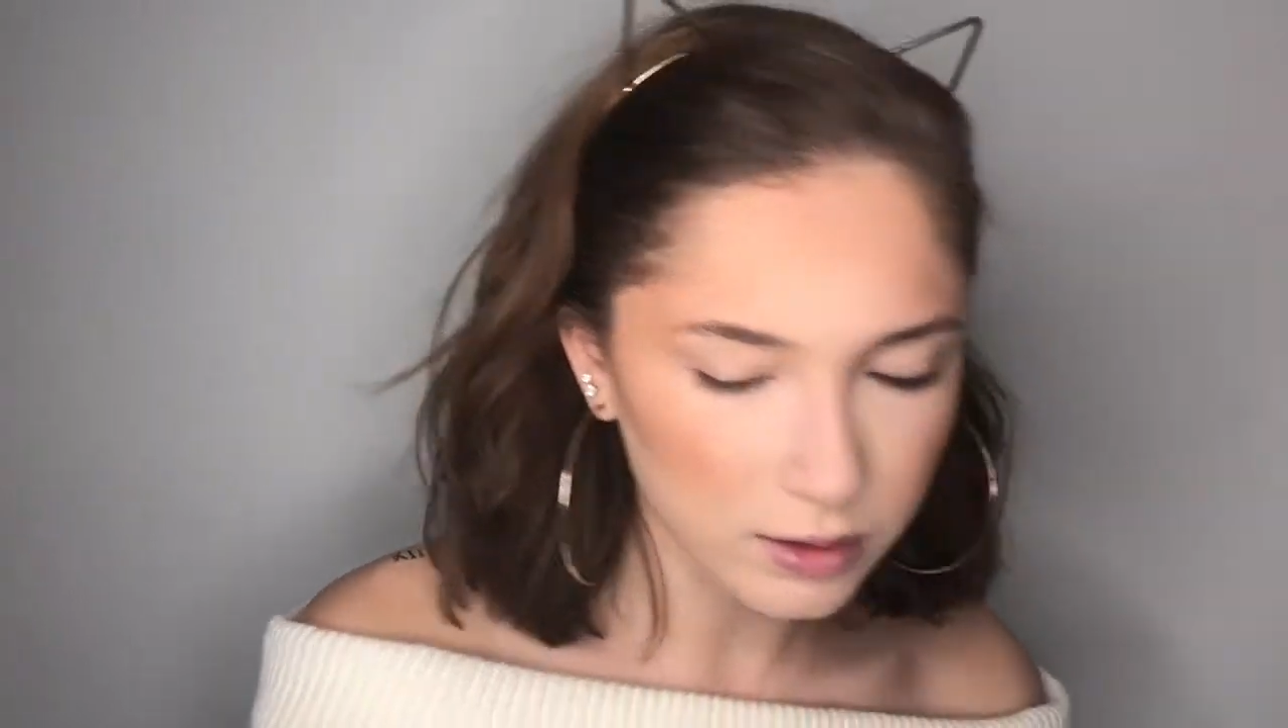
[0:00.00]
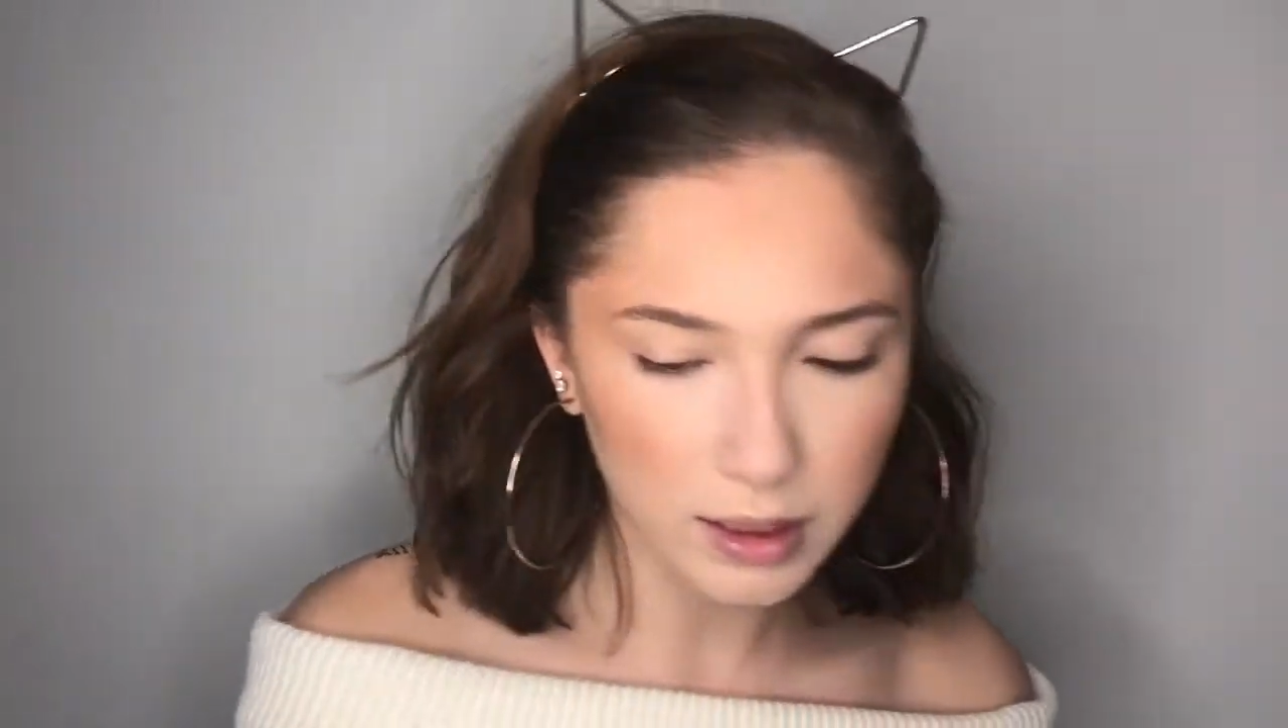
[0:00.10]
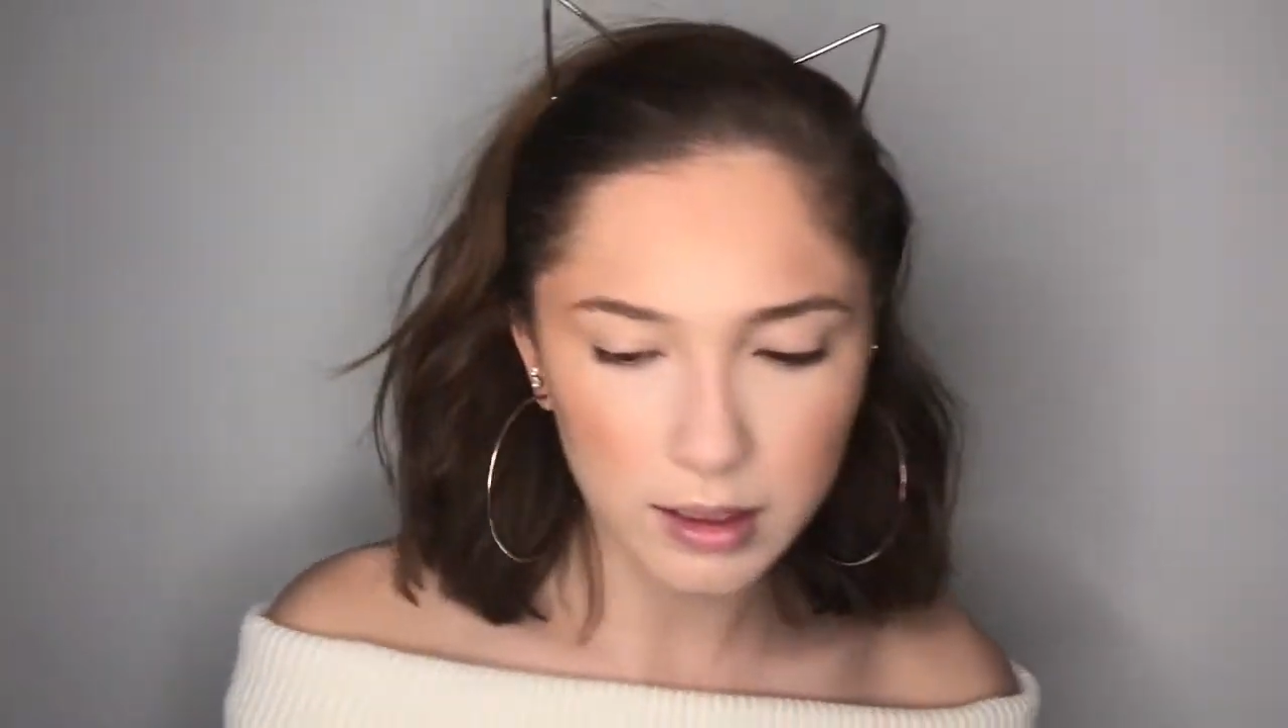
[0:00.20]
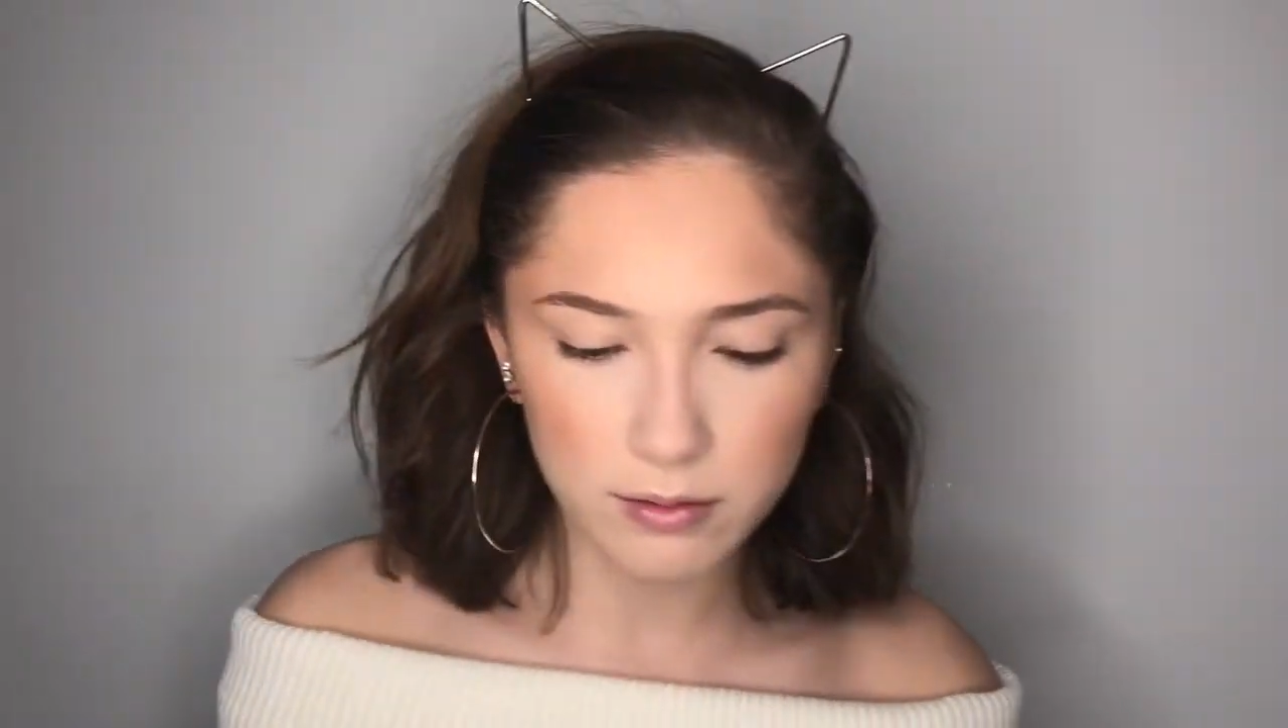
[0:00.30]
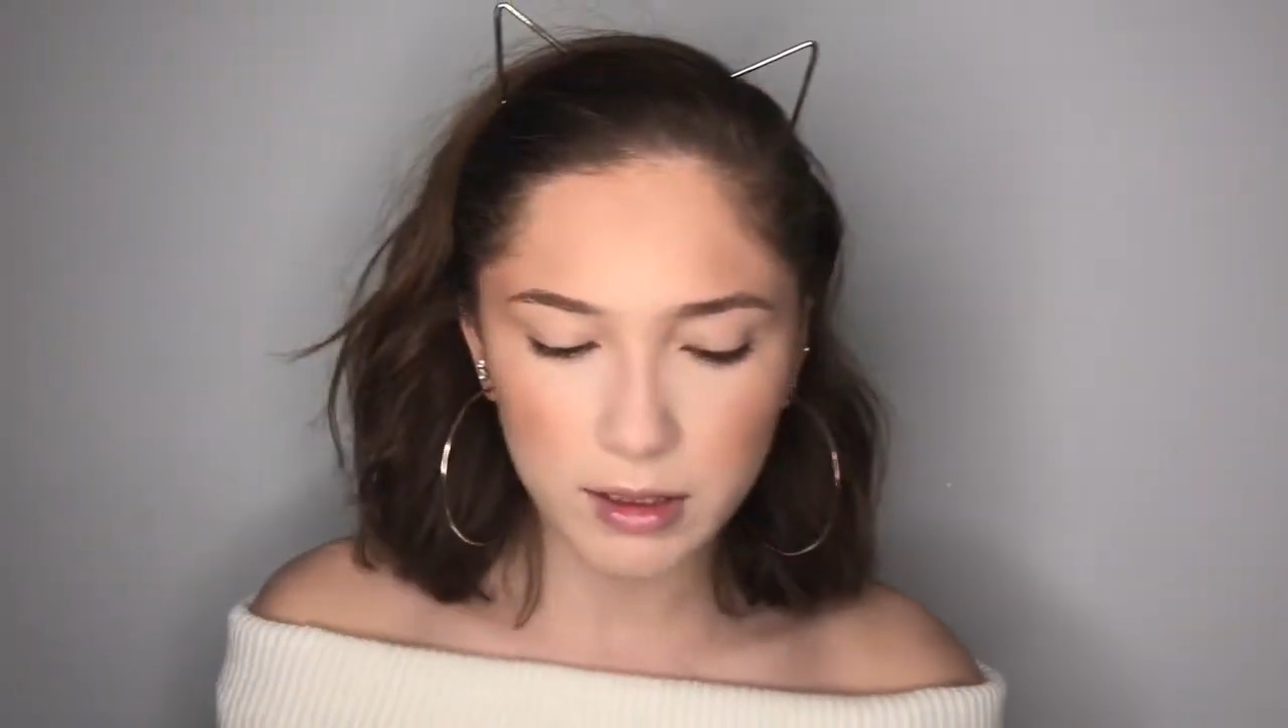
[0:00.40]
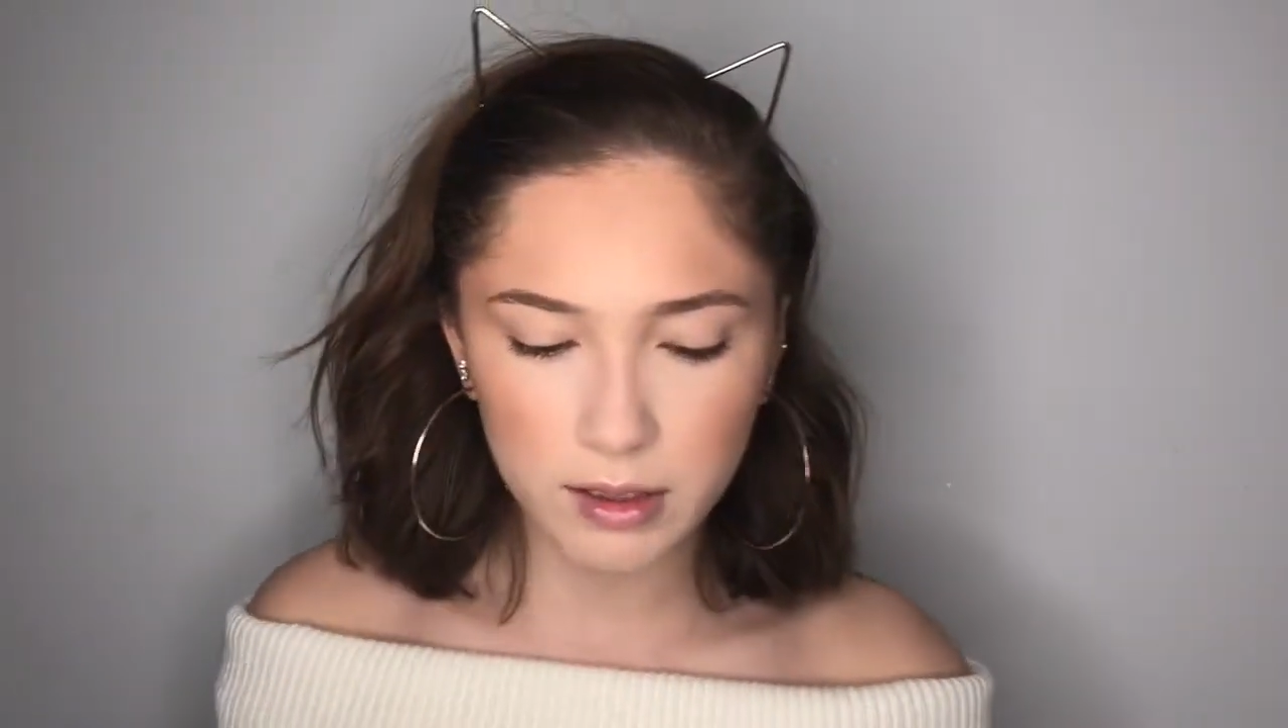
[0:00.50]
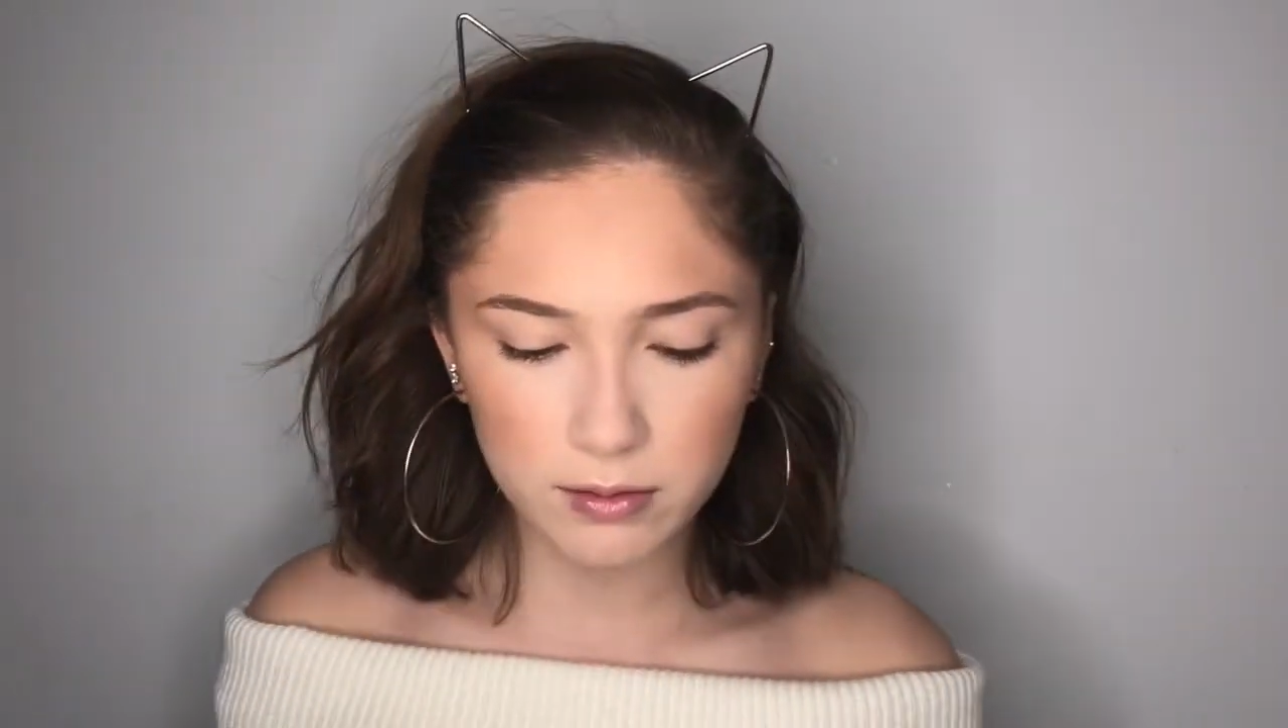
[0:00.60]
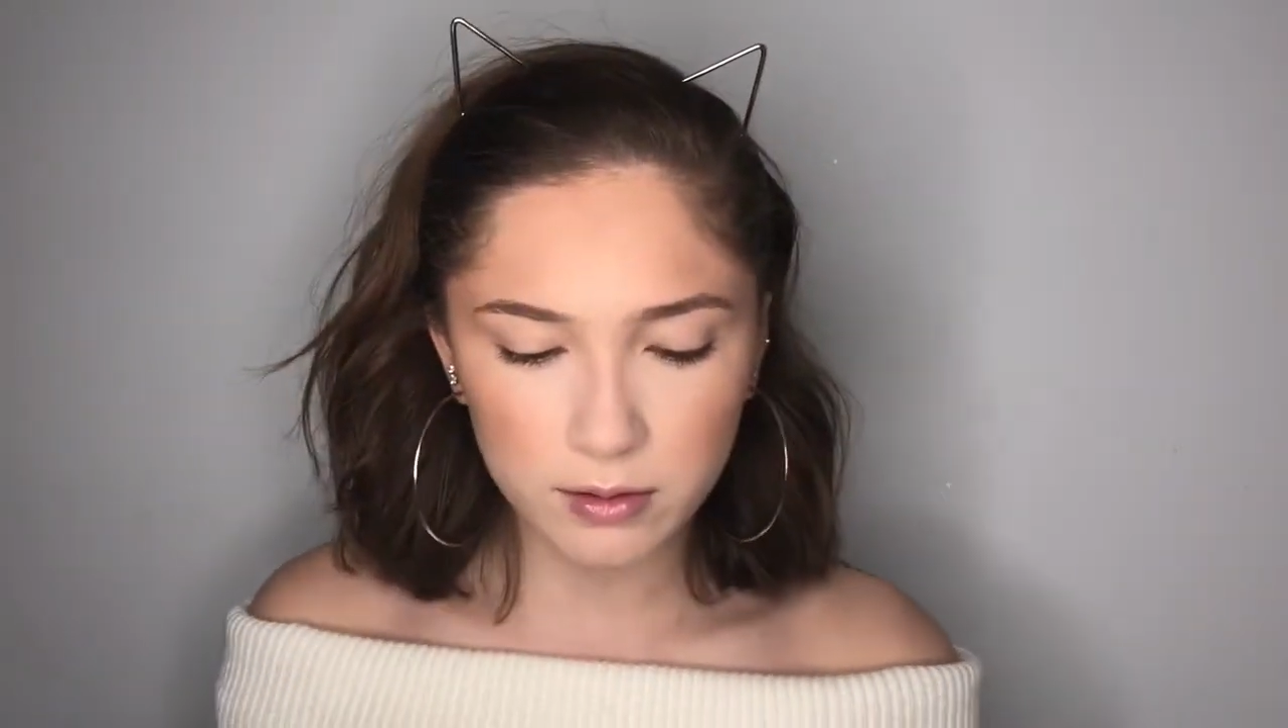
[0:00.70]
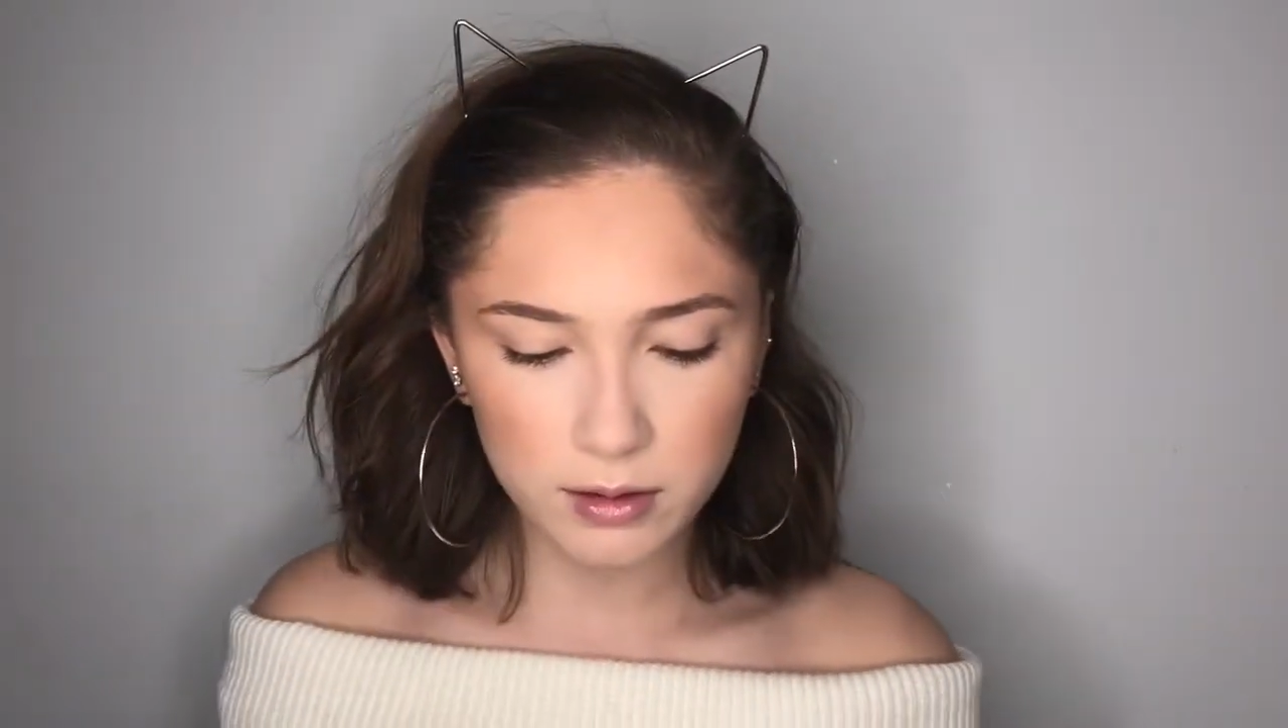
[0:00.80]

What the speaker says: Okay, here we go.